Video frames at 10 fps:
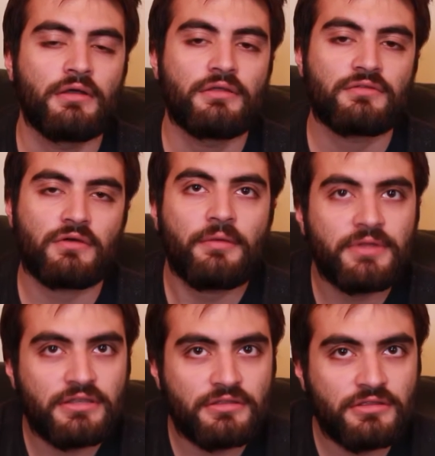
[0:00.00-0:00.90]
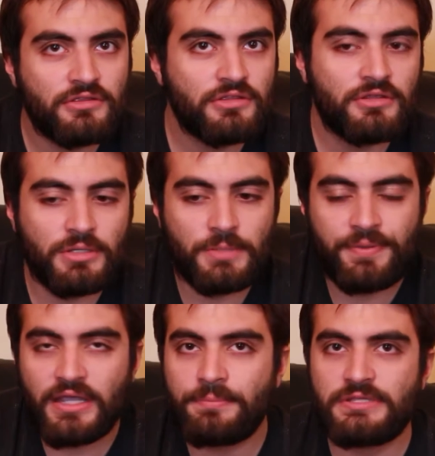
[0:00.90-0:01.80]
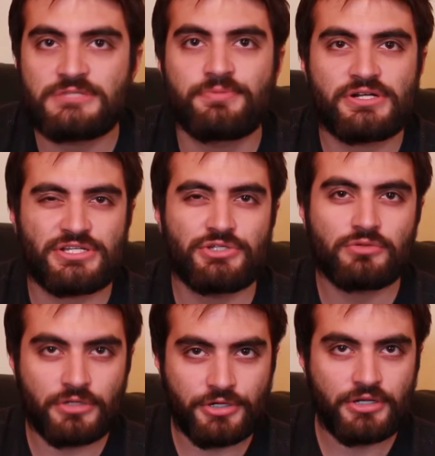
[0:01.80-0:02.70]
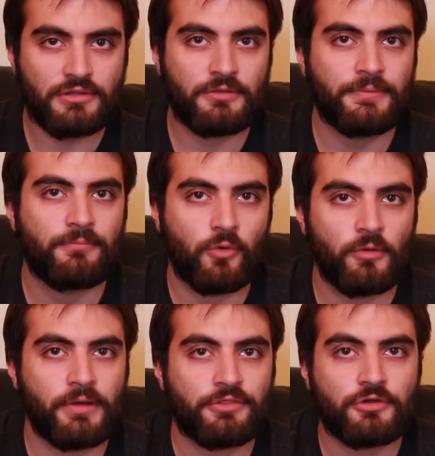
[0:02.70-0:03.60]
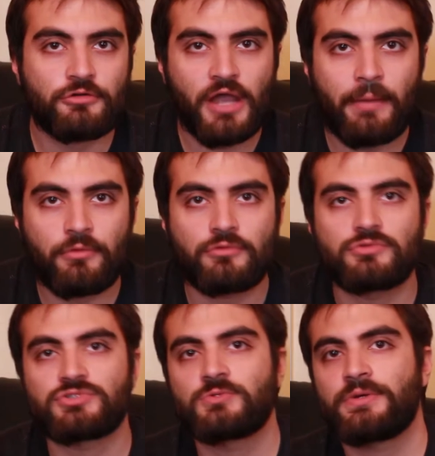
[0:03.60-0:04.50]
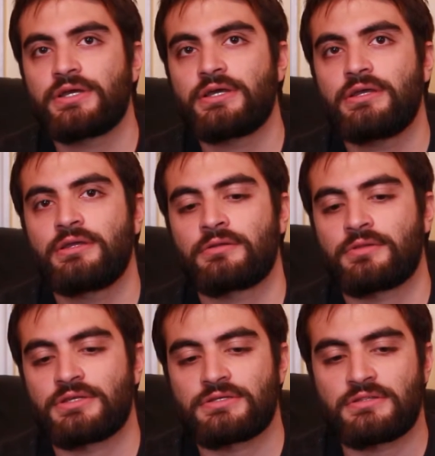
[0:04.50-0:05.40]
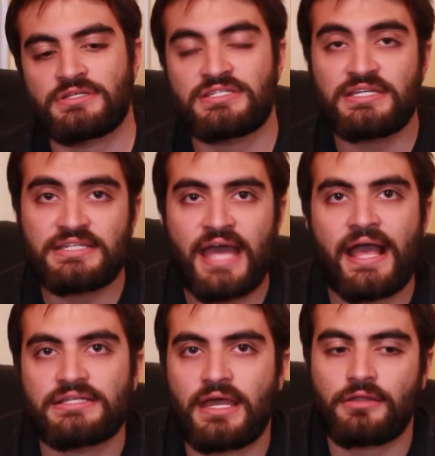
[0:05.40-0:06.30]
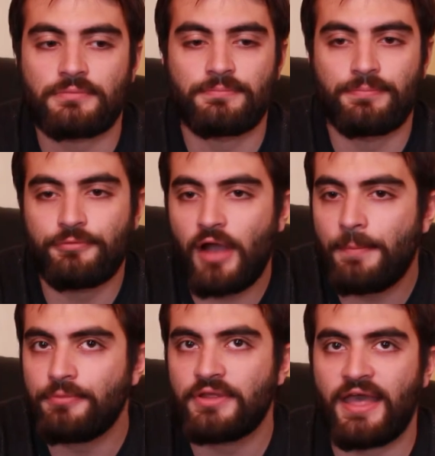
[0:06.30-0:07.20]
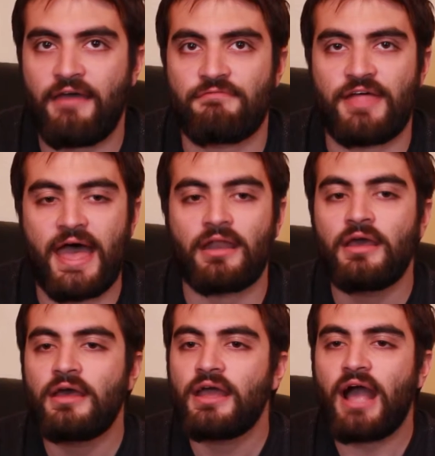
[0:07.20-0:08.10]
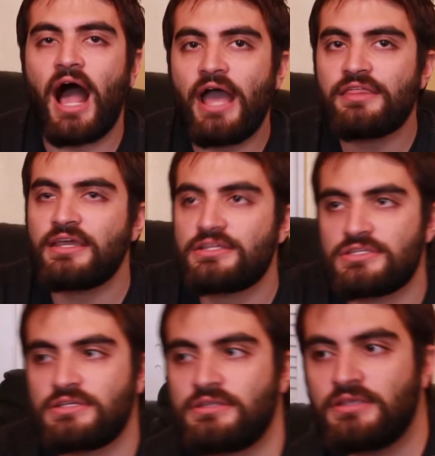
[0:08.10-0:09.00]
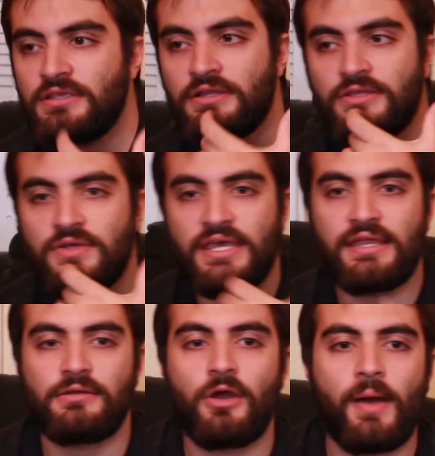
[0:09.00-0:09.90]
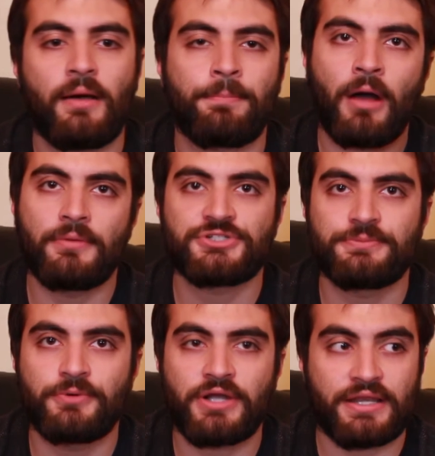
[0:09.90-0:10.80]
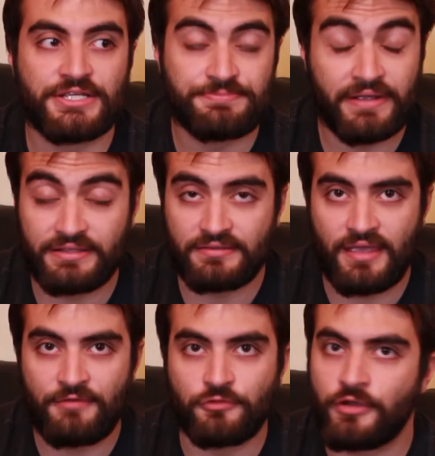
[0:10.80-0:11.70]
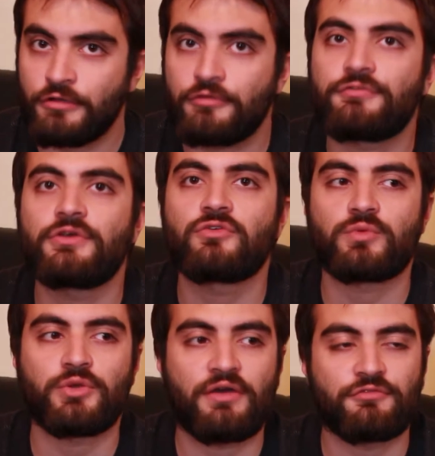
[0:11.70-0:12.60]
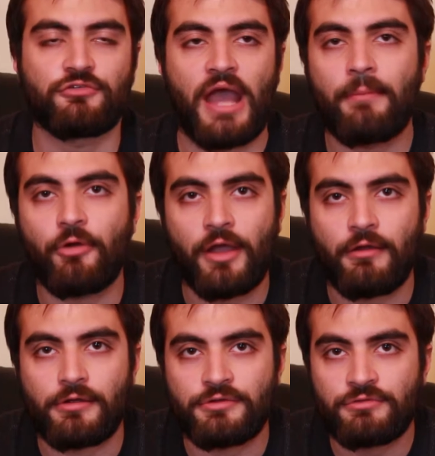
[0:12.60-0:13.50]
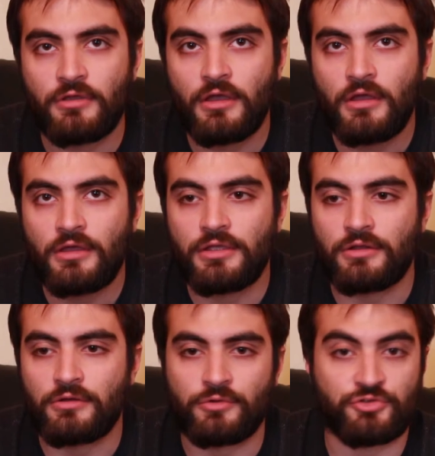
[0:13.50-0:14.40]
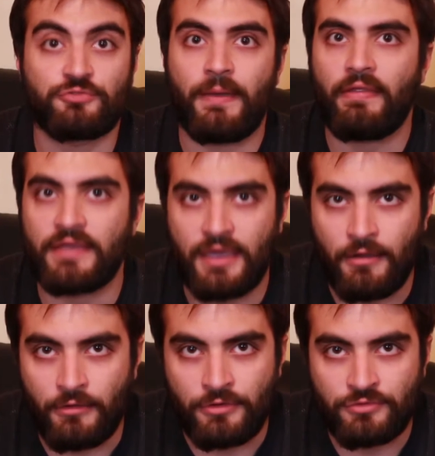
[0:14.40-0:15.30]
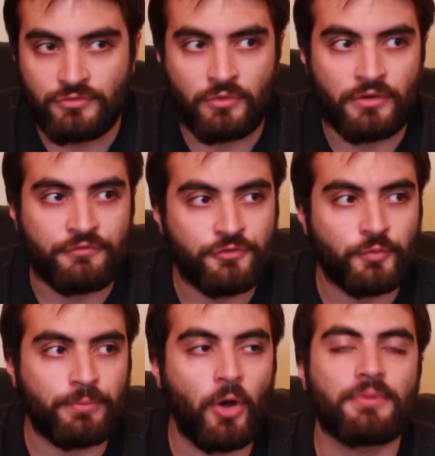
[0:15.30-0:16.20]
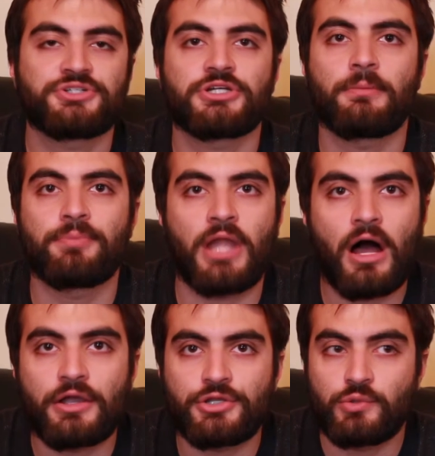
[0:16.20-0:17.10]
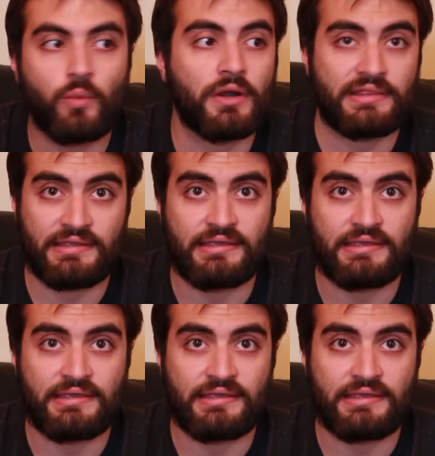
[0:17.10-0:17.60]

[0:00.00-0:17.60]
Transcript: So, I mean, you pick up these books and you learn a little bit more about the grammar rules, the way, the syntax, how to properly have that. I think it's, you can't go out, publish a book and expect it to have great reviews when you have grammar errors, or spelling errors, or if you're publishing a blog and you want it to